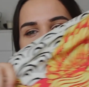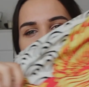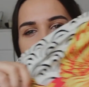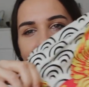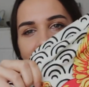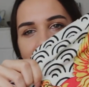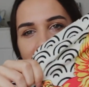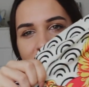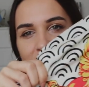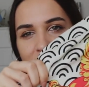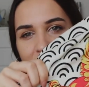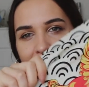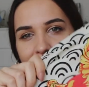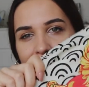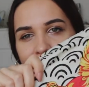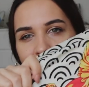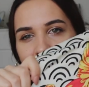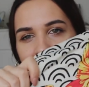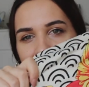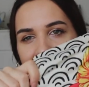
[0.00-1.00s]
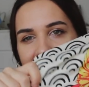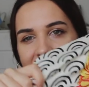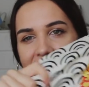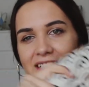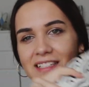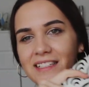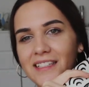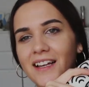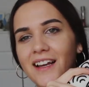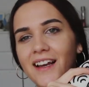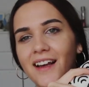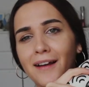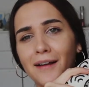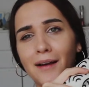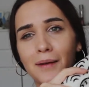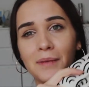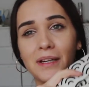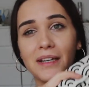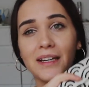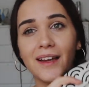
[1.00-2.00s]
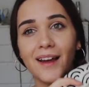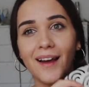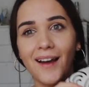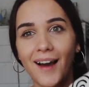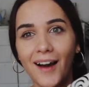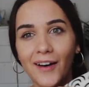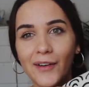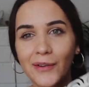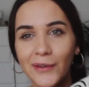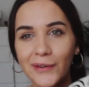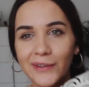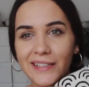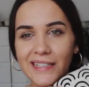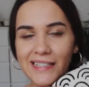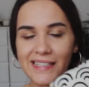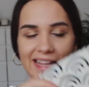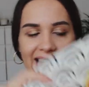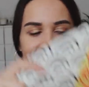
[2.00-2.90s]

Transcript: is an actual horse. I mean, how cool is